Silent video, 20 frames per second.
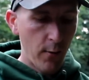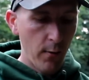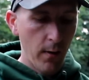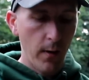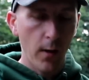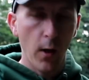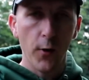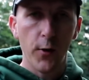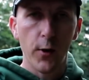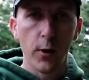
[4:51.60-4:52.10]

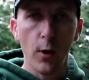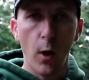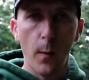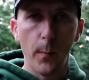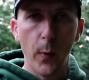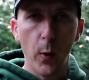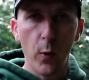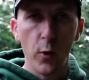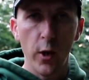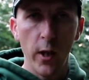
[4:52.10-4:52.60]

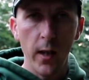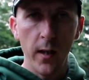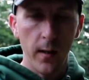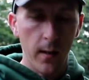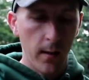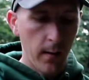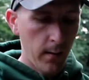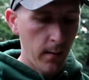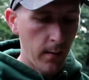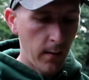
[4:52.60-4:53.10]
not budget.
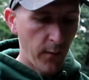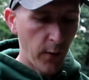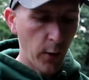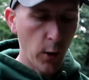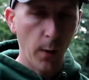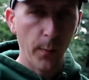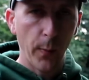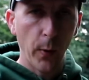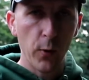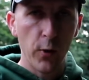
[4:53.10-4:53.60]
If you
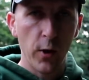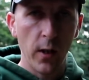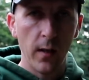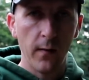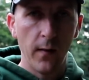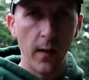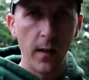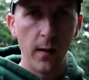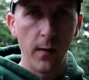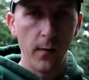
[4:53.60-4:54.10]
go
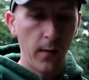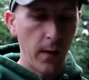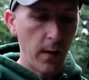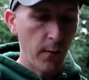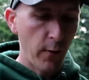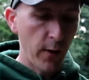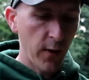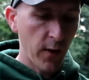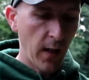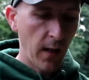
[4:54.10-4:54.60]
budget, then you're
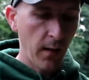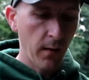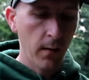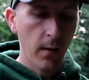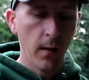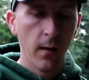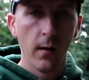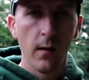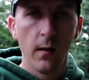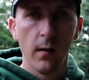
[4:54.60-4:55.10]
risking
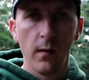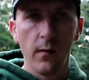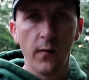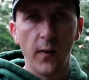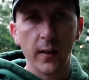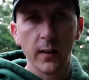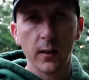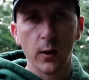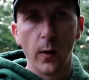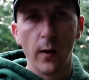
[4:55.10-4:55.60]

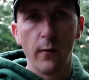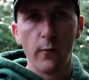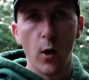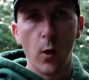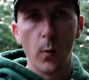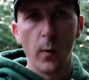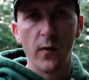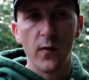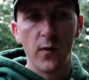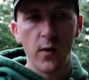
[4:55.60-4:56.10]
things going
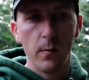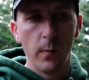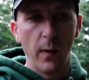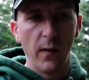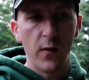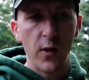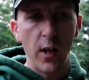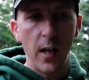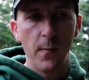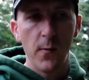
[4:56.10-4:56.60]
wrong with
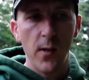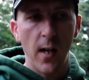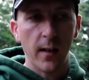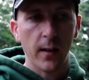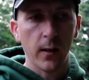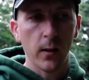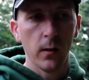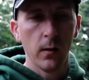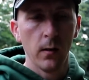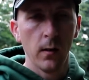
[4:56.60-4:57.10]
cheap
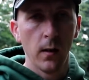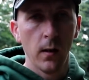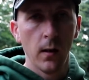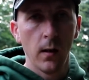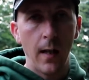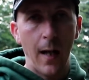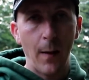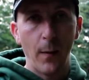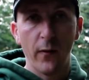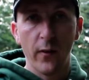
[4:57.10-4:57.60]
tackle.
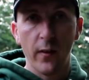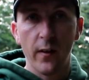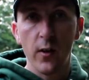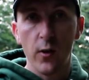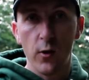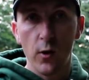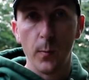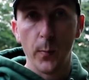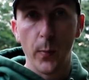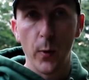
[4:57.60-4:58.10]
However, there is
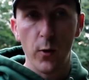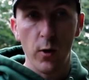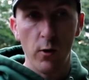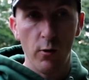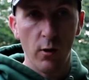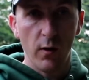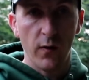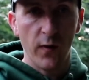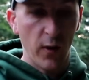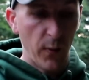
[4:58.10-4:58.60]
some budget
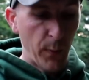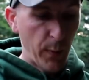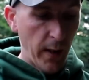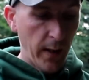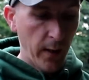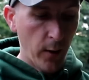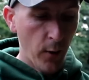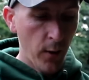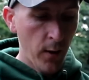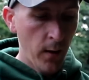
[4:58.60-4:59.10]
stuff that's pretty
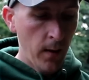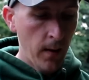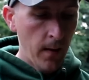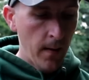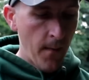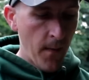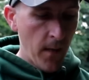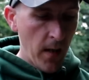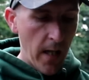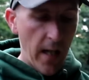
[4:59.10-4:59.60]
good,
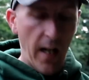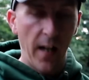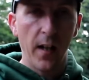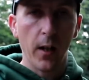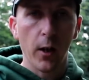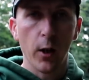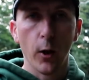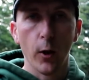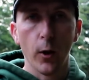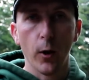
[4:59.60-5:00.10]
and I
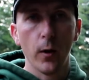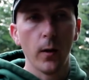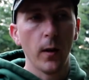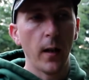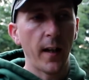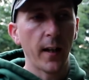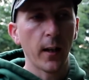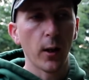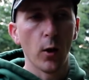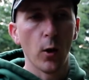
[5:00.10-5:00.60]
didn't go
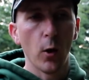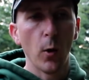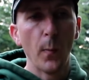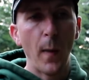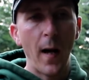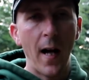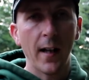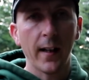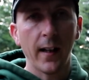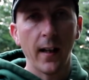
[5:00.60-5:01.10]
up
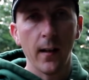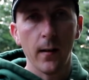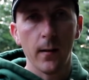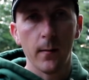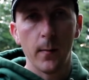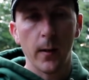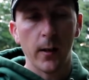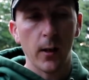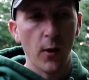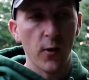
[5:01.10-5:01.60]
market,
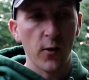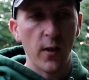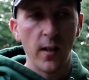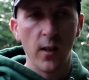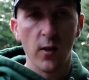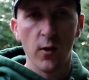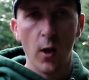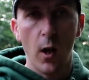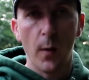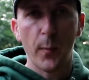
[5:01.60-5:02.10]
because then
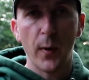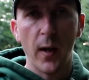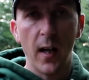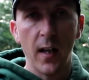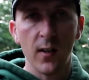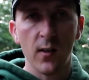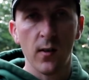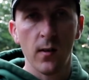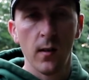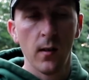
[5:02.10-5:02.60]
you sort of
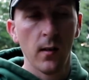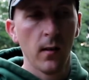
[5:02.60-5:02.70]
price